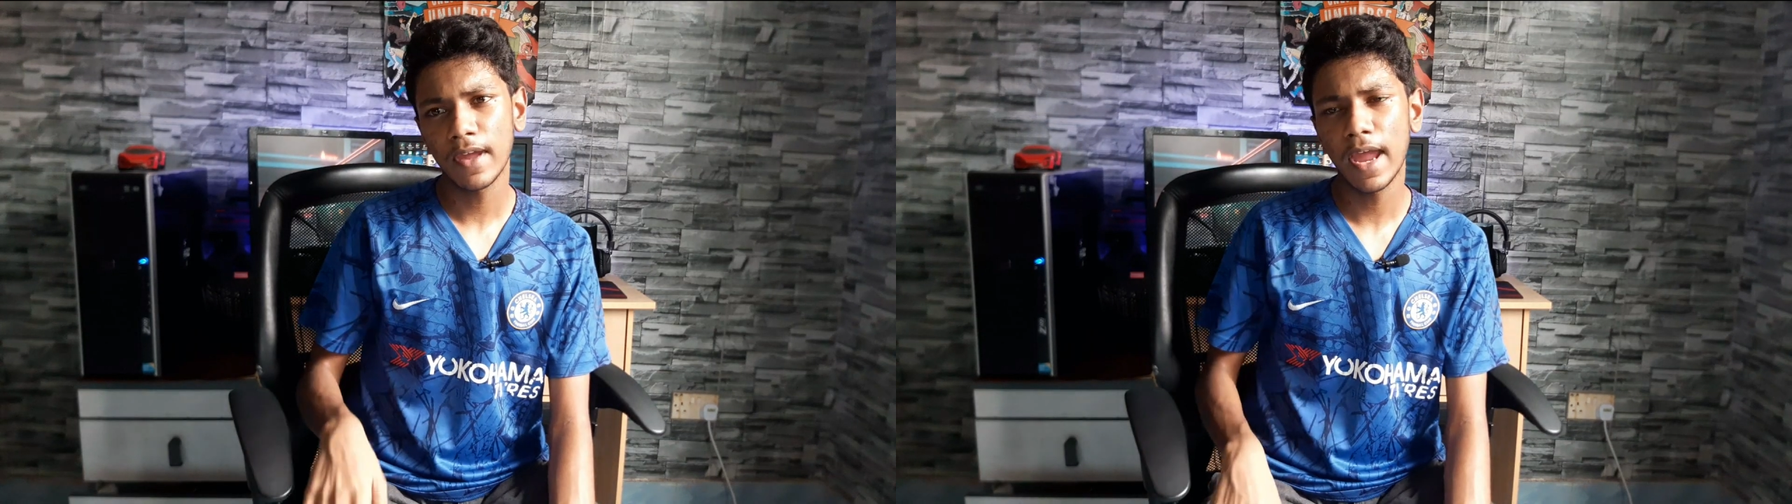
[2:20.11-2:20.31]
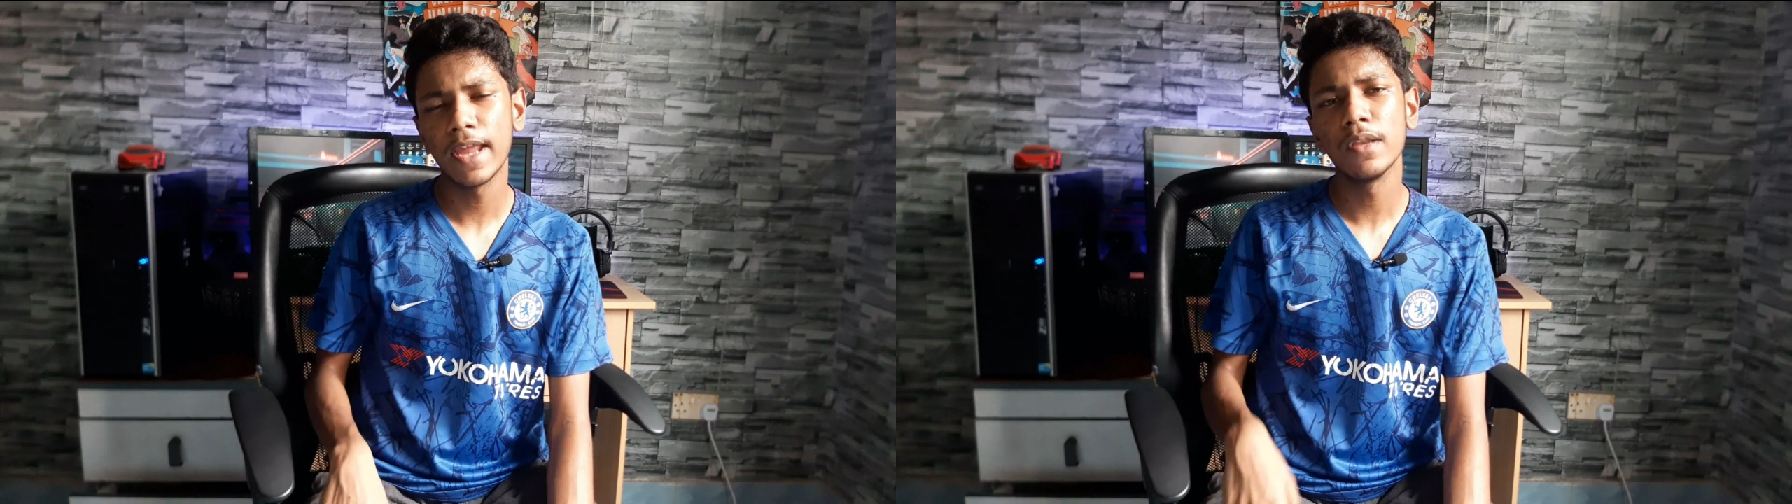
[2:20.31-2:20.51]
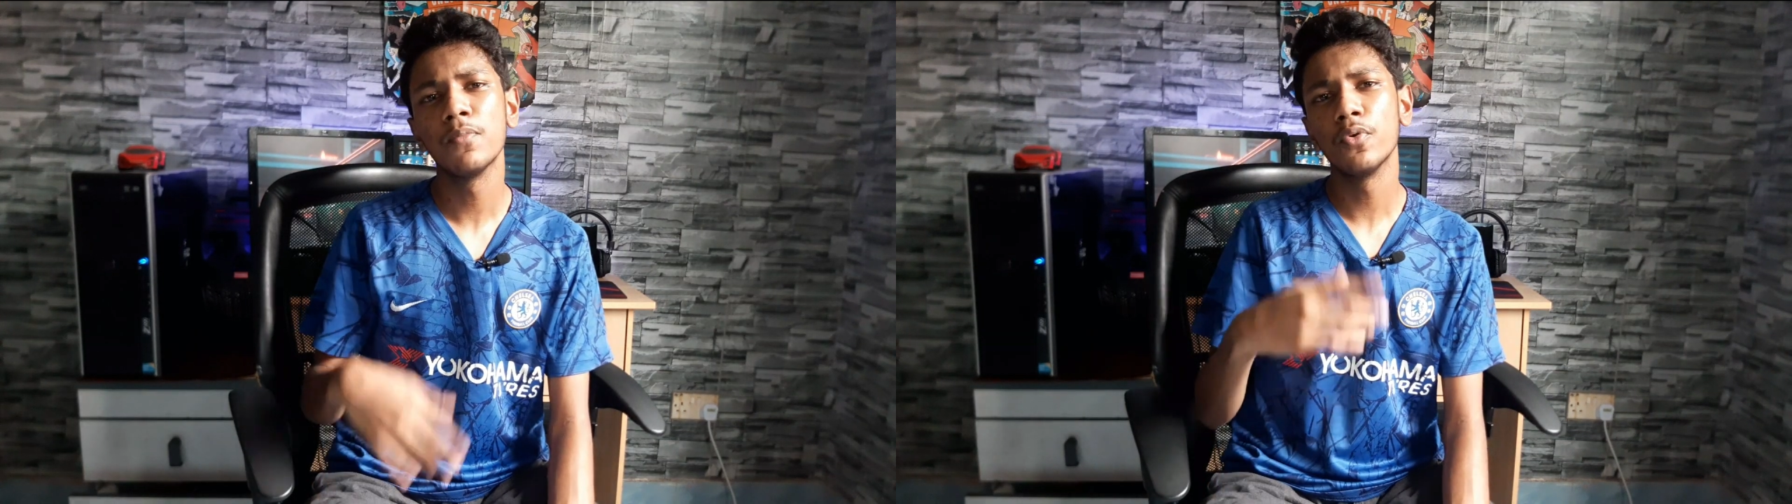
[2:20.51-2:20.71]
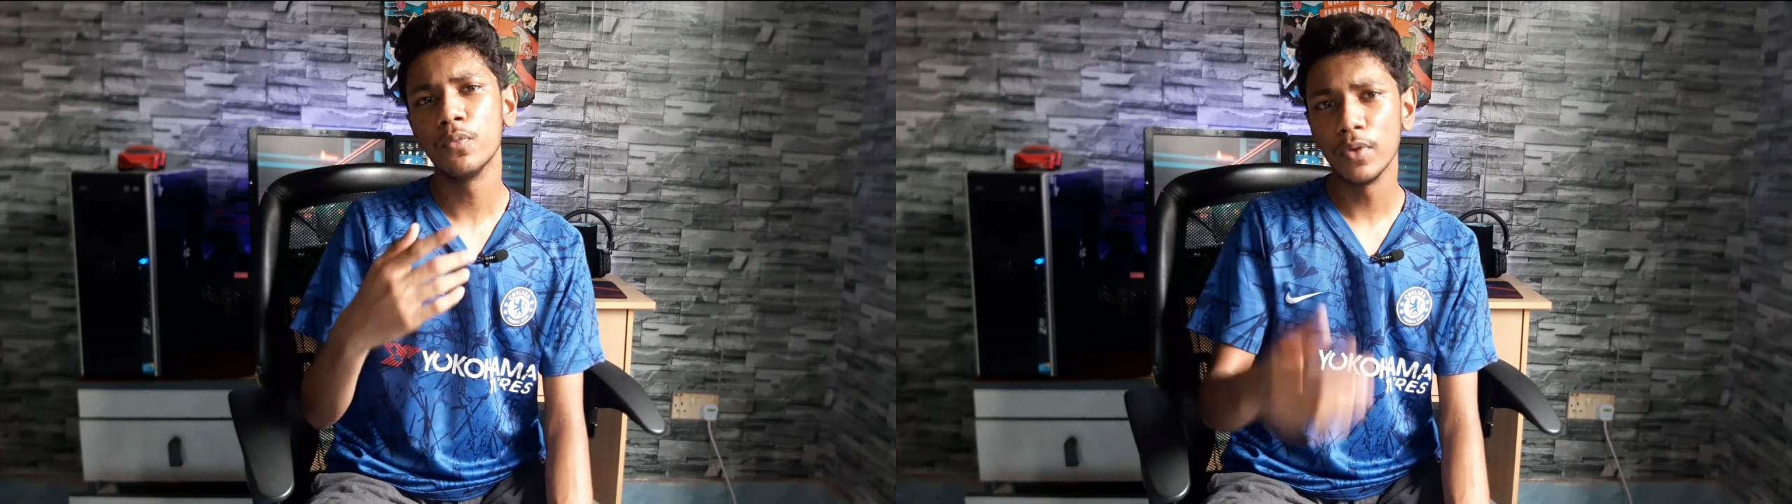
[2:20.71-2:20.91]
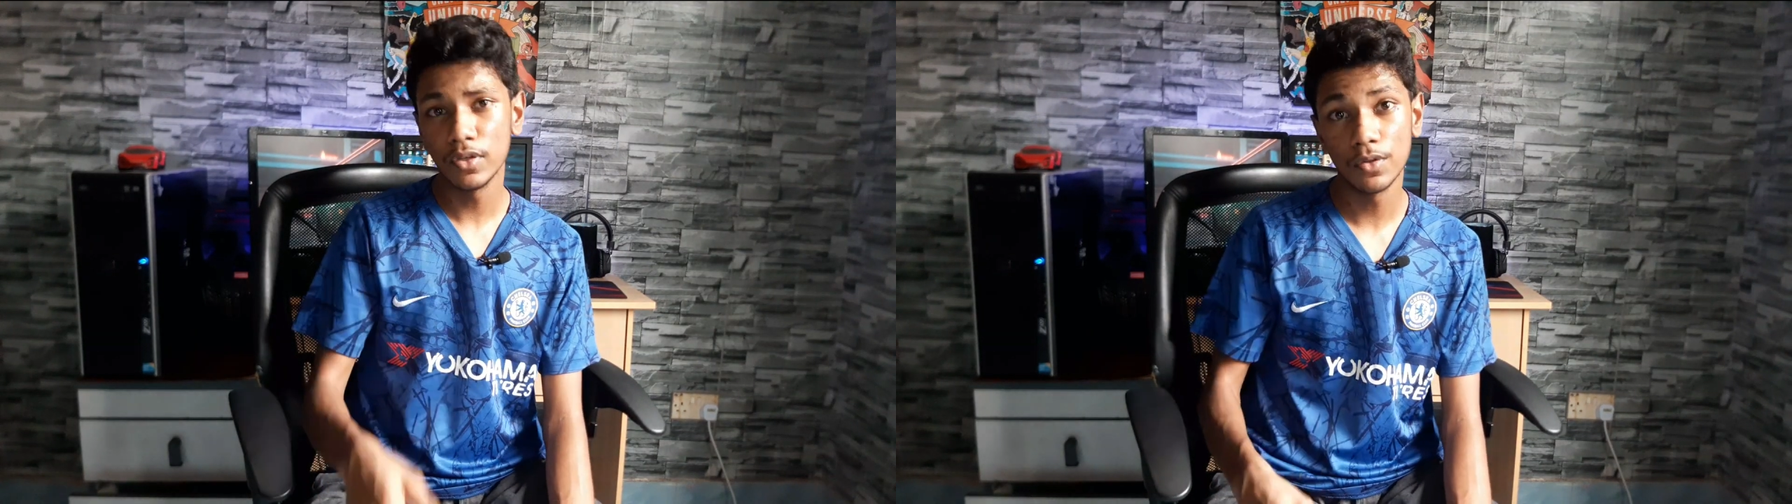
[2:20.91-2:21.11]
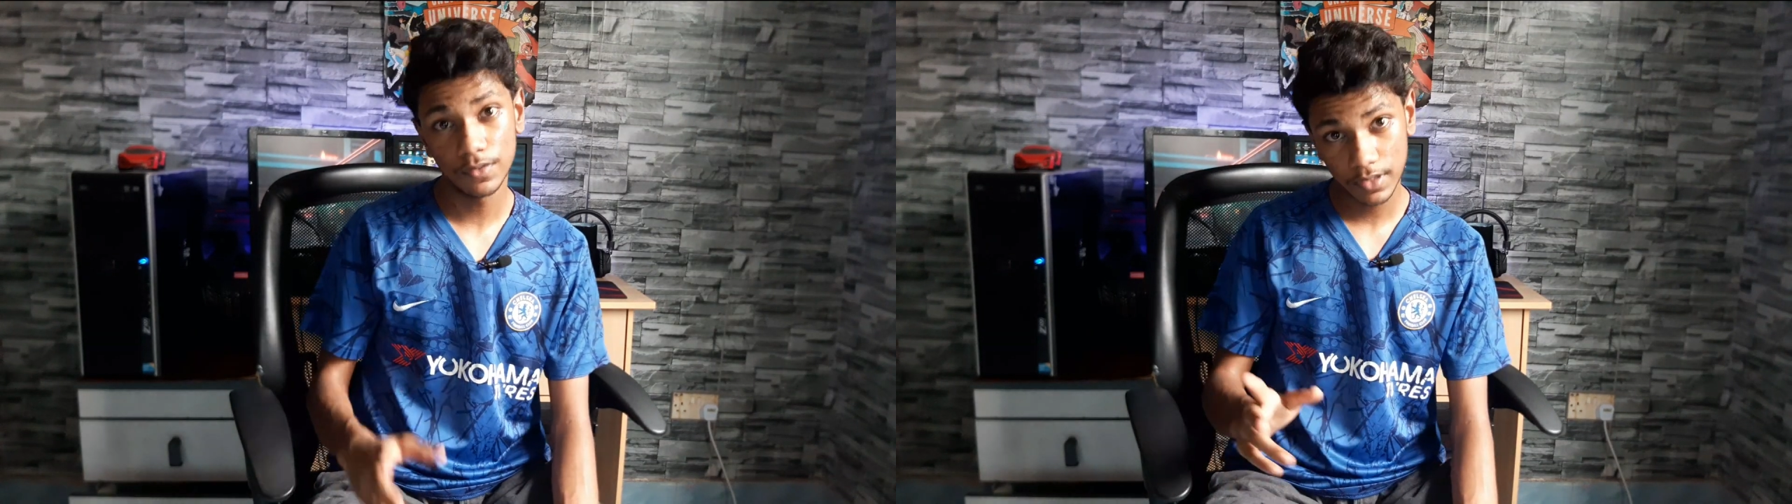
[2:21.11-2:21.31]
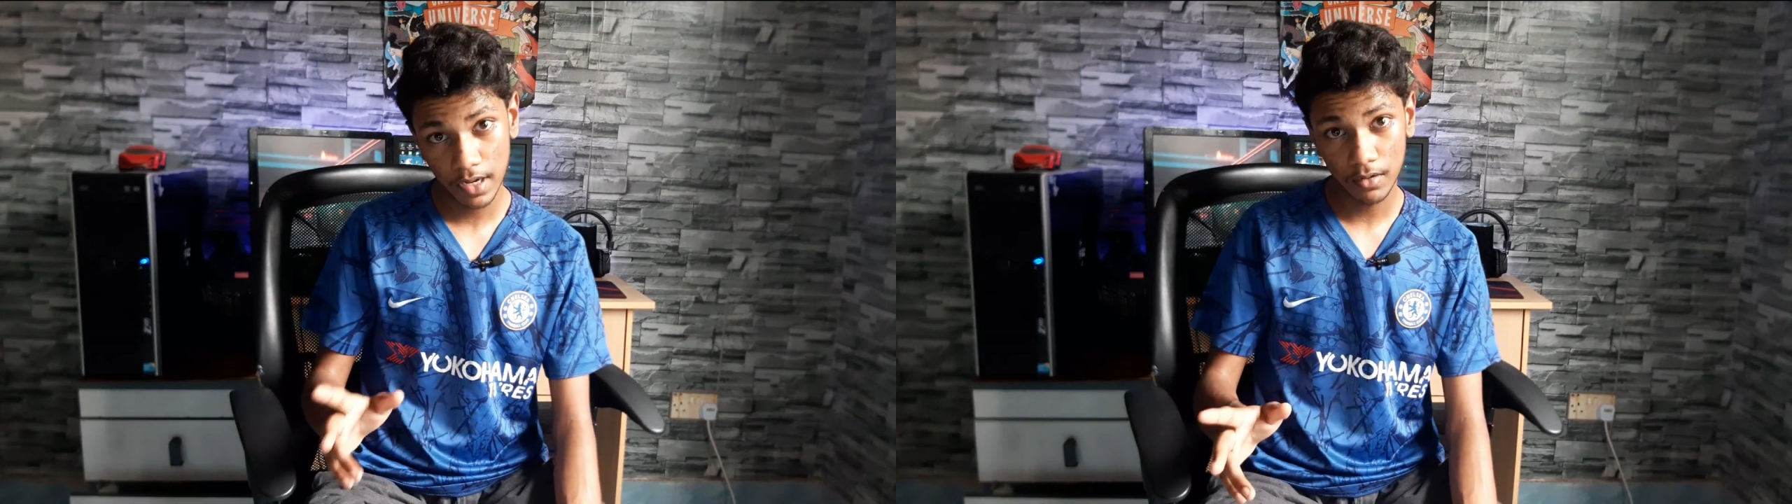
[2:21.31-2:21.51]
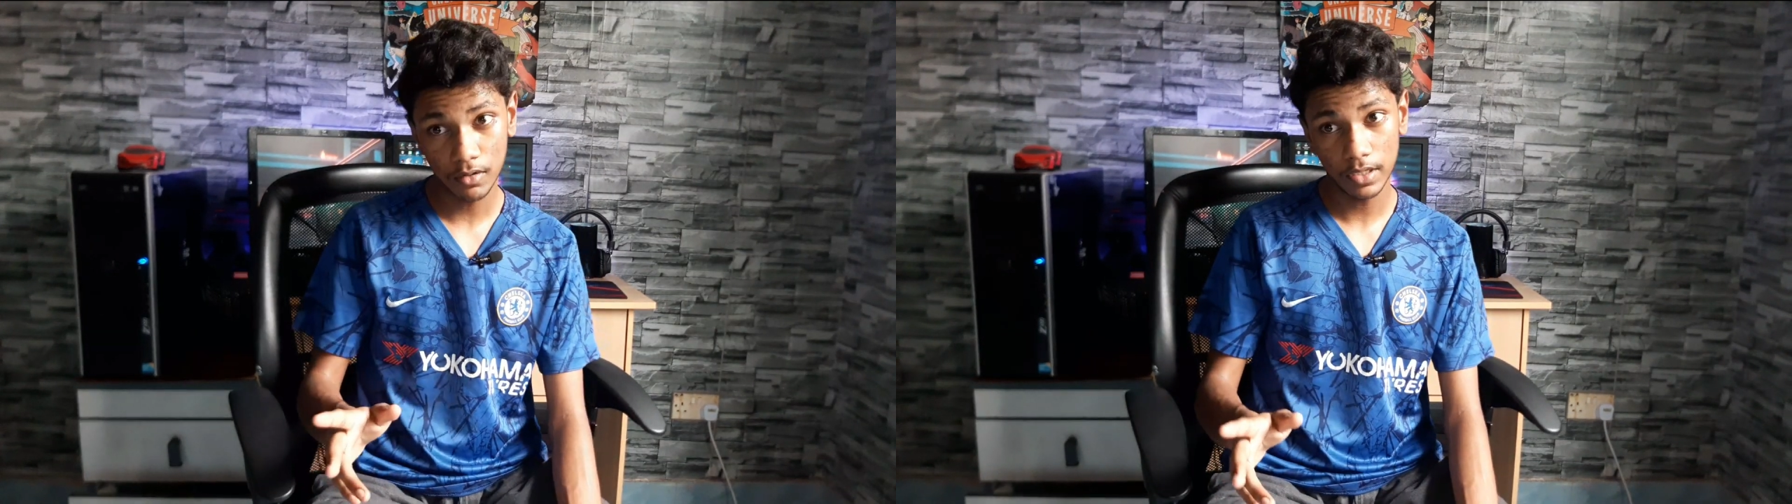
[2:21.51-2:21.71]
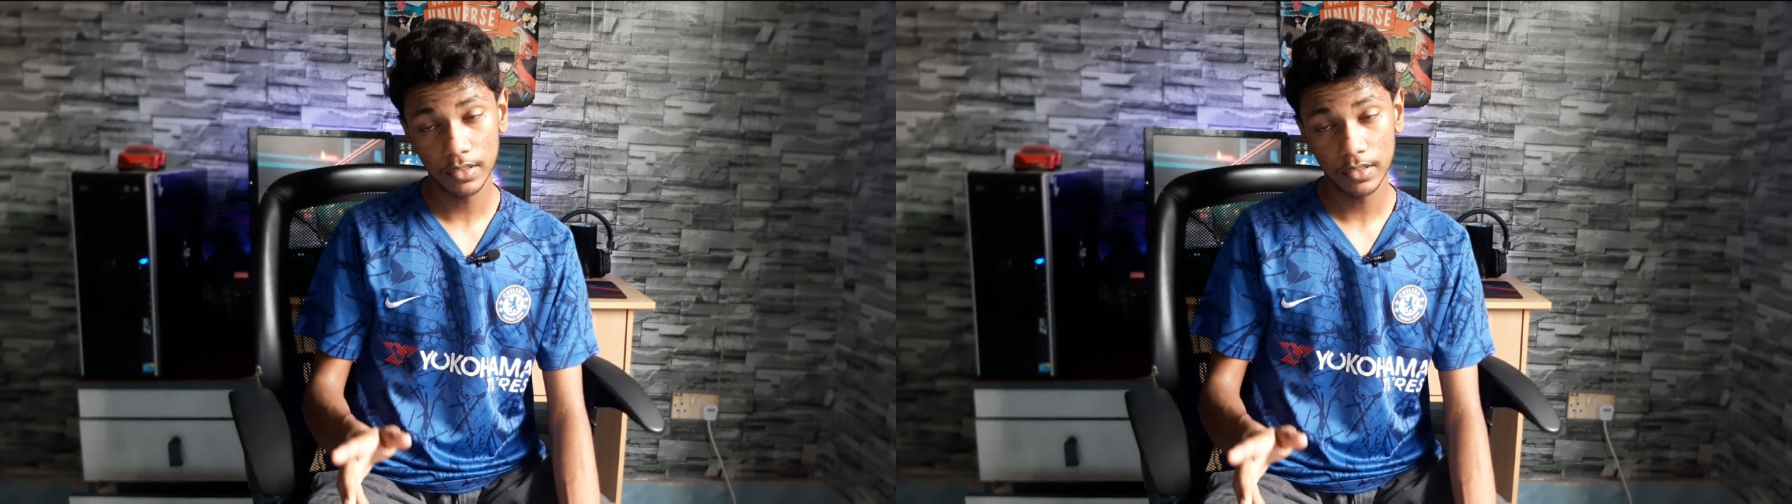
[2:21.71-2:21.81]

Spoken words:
and put Windows 10 on it